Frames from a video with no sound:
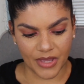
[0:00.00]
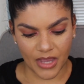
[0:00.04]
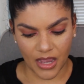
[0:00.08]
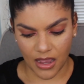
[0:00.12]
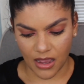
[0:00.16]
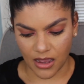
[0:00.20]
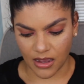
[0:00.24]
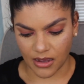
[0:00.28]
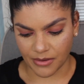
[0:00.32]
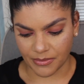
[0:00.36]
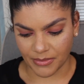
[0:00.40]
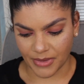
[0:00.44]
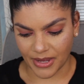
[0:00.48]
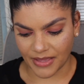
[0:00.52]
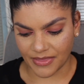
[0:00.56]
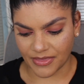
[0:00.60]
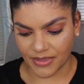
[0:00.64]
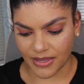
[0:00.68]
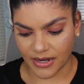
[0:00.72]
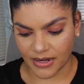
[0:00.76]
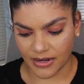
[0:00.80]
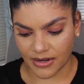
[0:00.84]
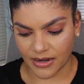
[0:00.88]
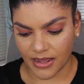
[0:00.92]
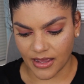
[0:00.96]
And
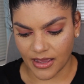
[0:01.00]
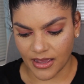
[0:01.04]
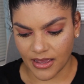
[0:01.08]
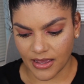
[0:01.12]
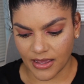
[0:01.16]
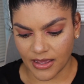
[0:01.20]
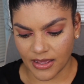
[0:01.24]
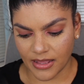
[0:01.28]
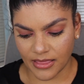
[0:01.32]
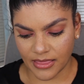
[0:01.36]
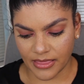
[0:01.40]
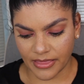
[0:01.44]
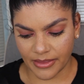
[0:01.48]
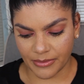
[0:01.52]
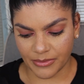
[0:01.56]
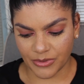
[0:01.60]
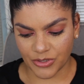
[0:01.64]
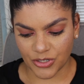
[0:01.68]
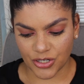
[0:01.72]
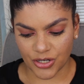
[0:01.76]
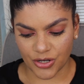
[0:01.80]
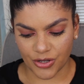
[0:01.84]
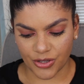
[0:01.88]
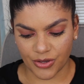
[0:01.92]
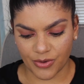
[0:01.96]
then let me
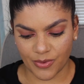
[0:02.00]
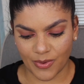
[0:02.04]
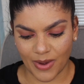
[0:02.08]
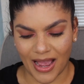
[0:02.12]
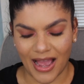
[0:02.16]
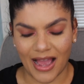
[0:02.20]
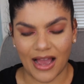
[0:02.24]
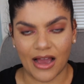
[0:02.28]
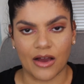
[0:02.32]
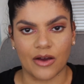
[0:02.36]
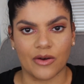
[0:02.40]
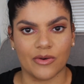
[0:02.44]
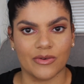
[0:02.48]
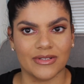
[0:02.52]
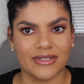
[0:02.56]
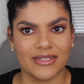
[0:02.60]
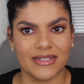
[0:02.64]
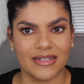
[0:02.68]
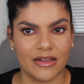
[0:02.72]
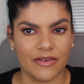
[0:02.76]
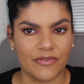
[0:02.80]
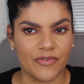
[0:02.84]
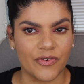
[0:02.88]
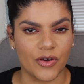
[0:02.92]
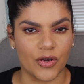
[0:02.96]
show you how
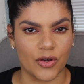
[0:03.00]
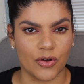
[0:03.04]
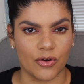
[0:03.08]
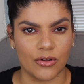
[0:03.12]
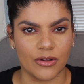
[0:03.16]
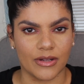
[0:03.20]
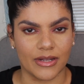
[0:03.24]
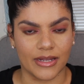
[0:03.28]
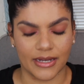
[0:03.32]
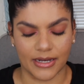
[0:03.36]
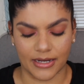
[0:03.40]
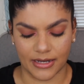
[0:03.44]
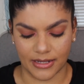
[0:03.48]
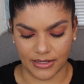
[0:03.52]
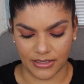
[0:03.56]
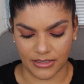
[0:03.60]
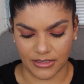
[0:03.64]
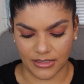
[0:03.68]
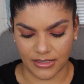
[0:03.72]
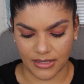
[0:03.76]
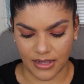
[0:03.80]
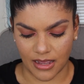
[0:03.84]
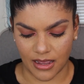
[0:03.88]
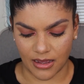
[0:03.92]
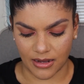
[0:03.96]
difficult it
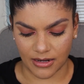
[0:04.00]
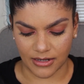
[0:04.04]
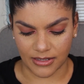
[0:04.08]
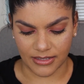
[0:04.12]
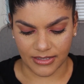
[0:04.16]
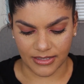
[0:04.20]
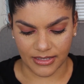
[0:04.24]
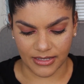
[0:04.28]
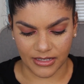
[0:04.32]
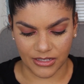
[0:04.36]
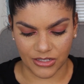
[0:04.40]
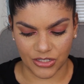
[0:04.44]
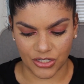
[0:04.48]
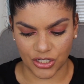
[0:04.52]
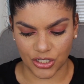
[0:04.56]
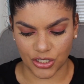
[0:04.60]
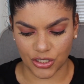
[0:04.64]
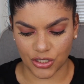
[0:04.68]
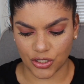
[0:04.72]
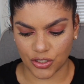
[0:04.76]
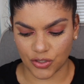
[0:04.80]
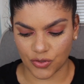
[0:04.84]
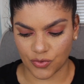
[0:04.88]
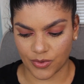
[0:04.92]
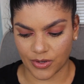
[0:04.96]
is, honestly, to
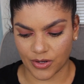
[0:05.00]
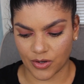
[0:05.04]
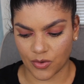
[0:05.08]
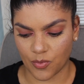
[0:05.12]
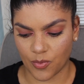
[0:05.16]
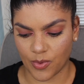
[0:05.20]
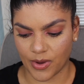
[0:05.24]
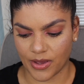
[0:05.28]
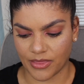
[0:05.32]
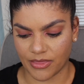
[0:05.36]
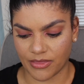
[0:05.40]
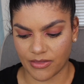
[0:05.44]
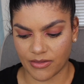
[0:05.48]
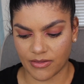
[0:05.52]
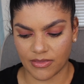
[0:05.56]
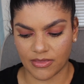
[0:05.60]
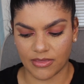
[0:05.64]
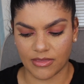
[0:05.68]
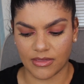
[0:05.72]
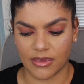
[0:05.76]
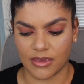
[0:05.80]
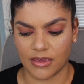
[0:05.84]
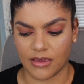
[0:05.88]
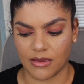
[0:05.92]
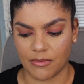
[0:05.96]
do it with
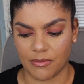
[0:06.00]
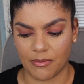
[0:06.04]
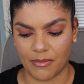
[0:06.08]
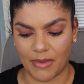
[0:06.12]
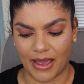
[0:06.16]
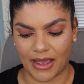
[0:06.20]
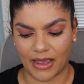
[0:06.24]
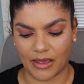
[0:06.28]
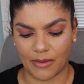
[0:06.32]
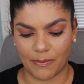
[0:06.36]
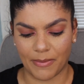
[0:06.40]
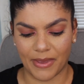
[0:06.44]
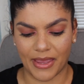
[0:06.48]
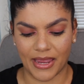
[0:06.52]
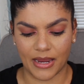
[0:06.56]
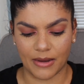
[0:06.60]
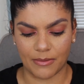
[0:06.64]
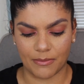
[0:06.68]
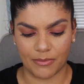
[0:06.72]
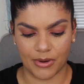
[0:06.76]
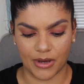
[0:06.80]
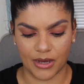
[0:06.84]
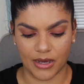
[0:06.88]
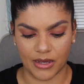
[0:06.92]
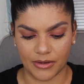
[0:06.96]
the MAC paint
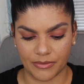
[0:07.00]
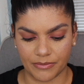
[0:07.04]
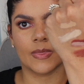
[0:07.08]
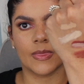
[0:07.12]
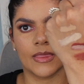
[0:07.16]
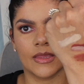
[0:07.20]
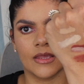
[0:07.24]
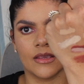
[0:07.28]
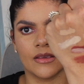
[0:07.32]
pot.